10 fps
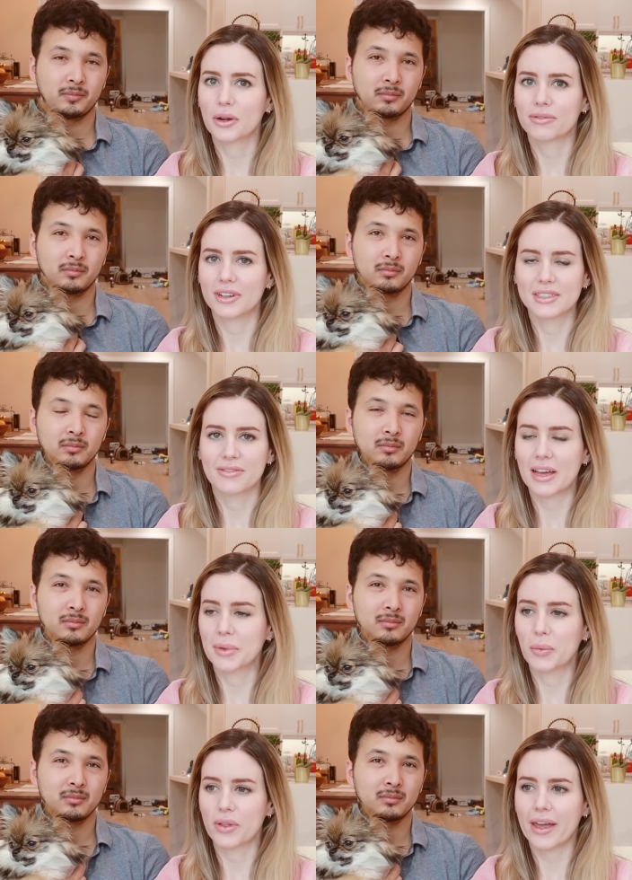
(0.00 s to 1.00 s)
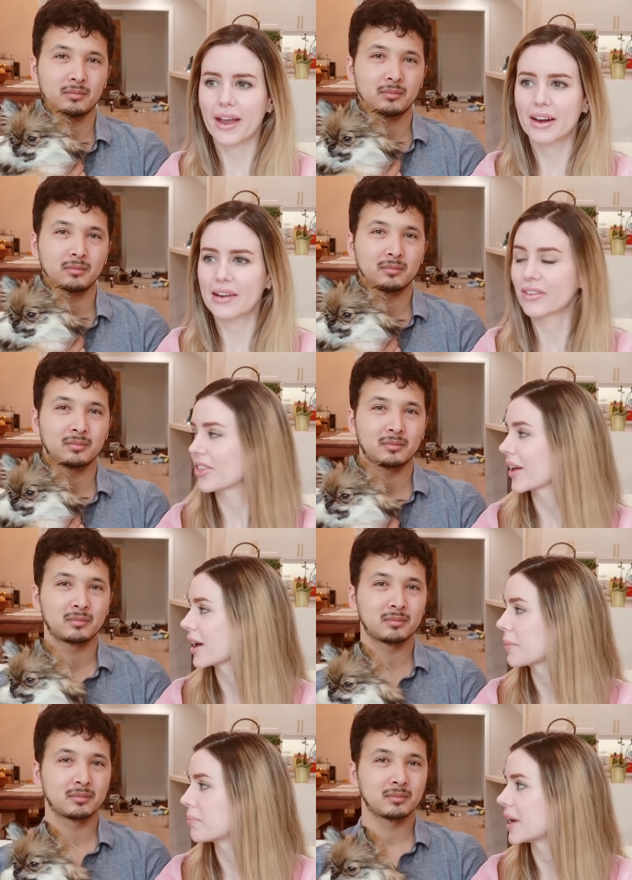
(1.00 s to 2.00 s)
Speaker 1: you know, friends, family were there and
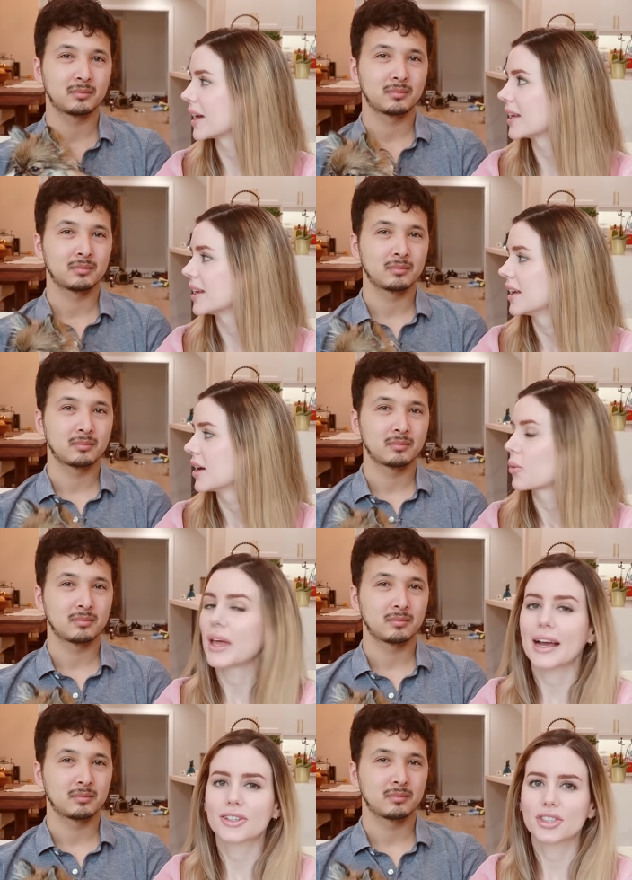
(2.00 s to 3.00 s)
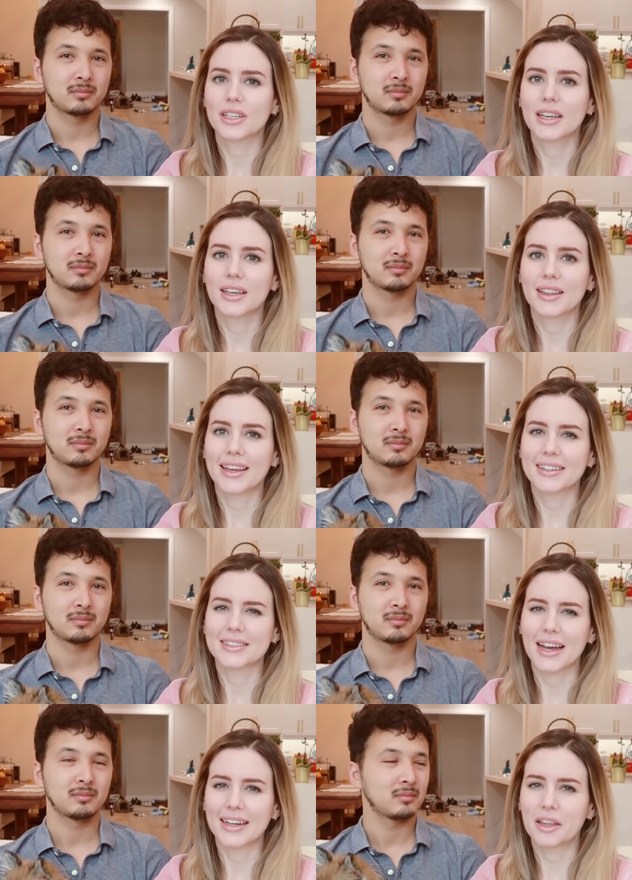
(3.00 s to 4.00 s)
everything, but we actually like
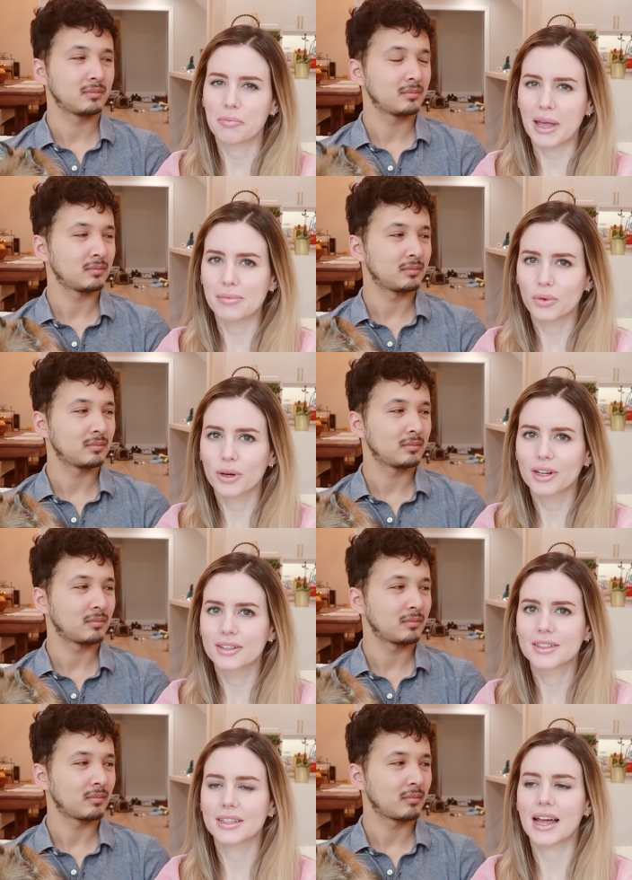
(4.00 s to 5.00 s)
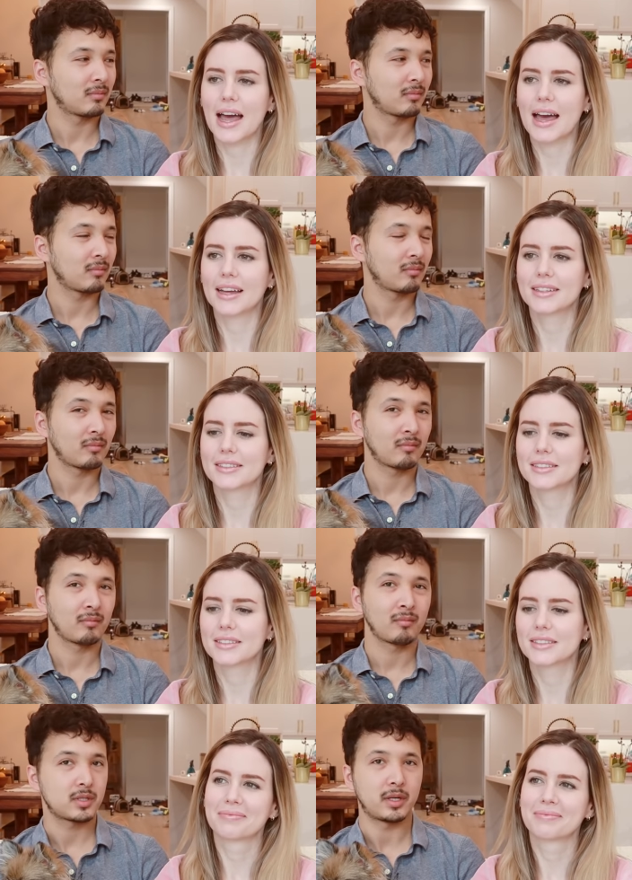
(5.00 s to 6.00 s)
signed the paperwork at...
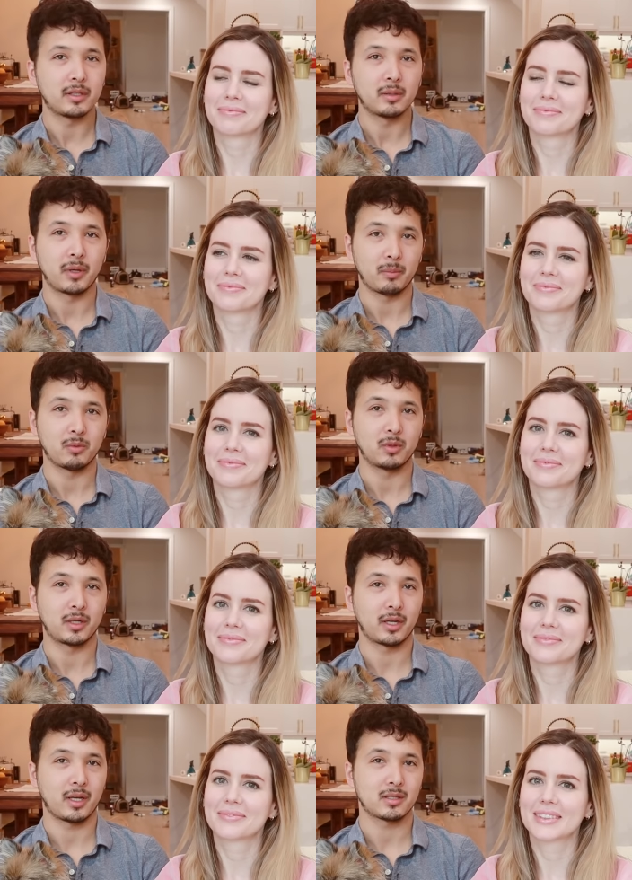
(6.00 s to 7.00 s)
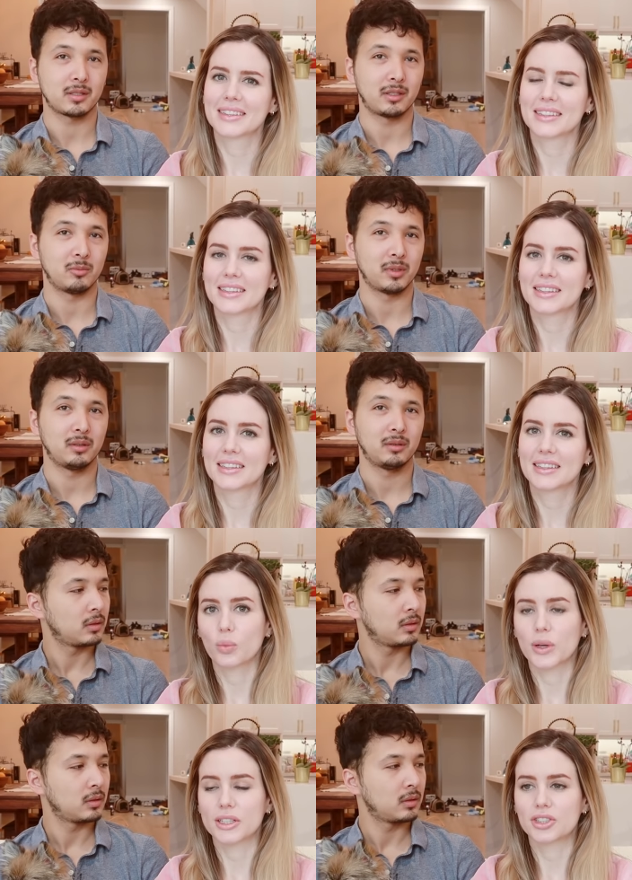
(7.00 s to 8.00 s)
Speaker 2: We signed the paperwork at Casa Loma,
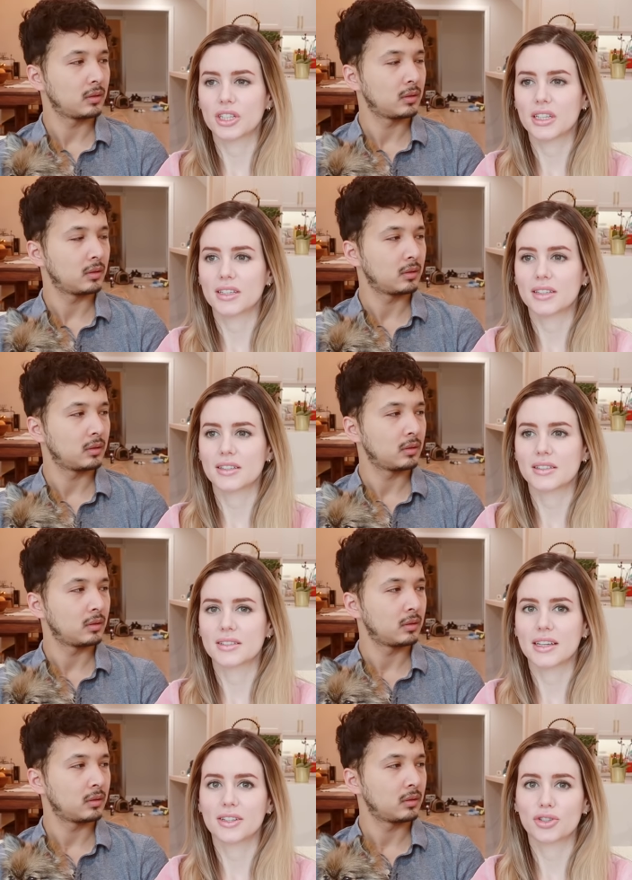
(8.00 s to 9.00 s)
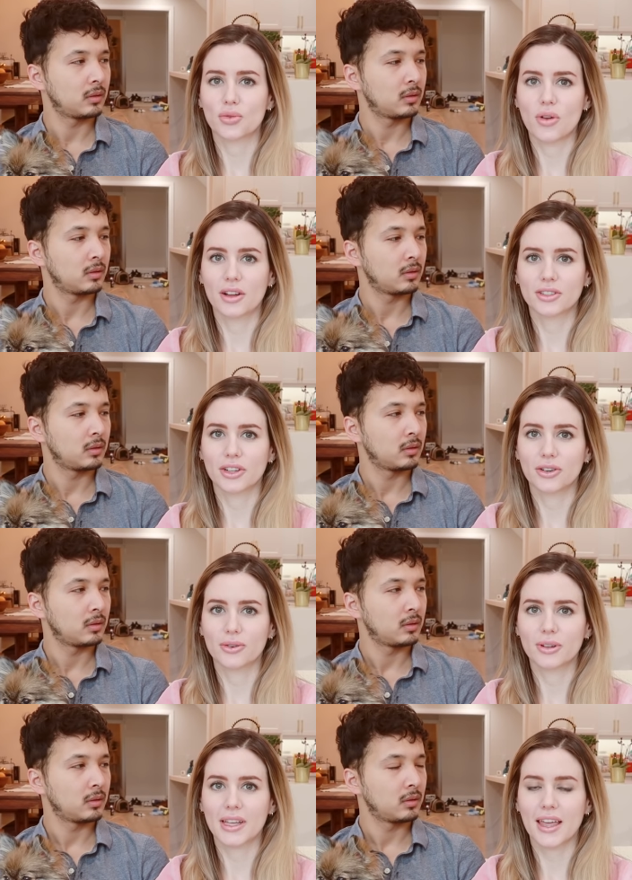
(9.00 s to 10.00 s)
Speaker 1: which is in
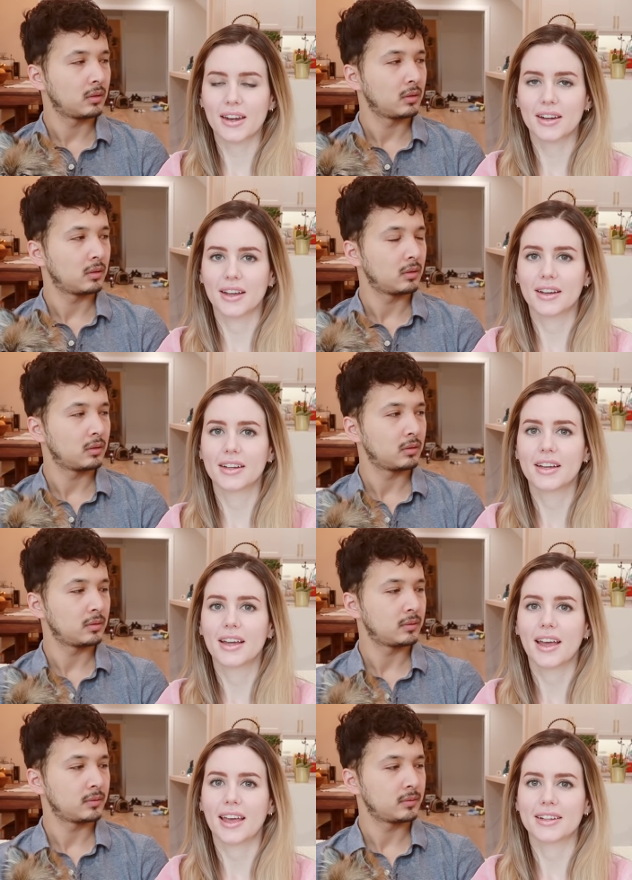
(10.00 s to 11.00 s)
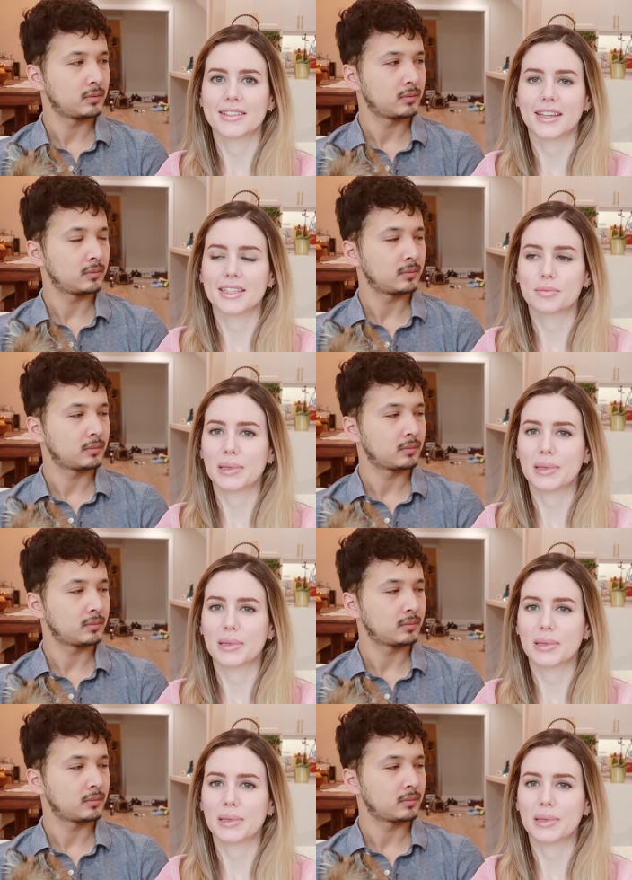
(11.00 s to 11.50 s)
Toronto, Canada, and it's like this